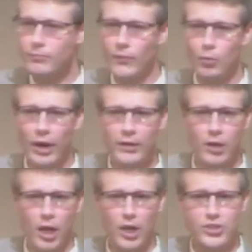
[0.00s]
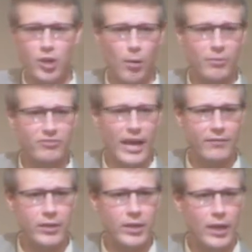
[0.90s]
right? A psalm of
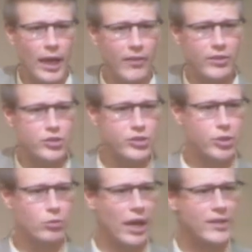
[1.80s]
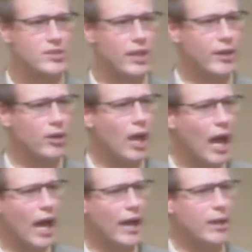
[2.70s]
David, and then just two lines later,
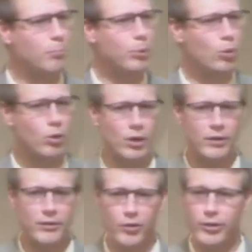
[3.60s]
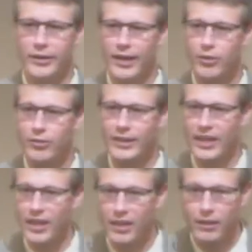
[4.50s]
I am poor. No, you're not, you're the king.